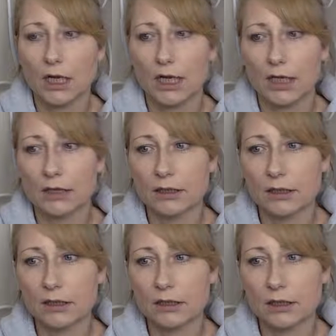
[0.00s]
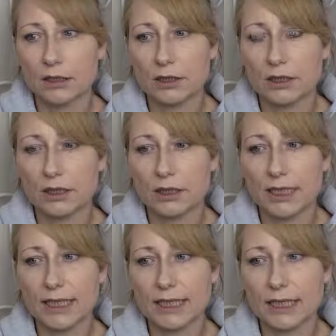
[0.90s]
And
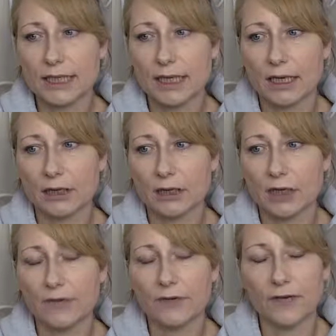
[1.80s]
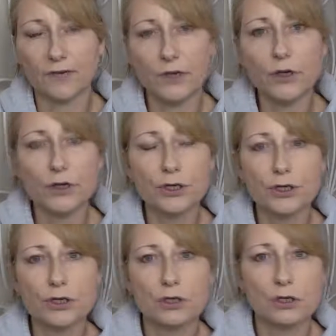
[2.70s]
this, at, at
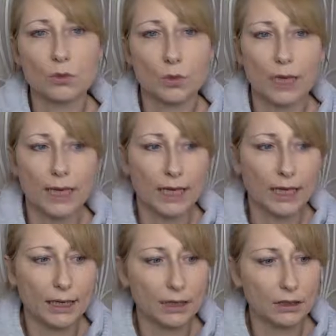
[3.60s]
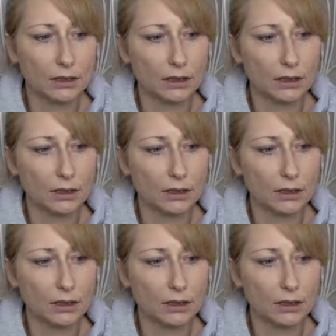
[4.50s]
first, when I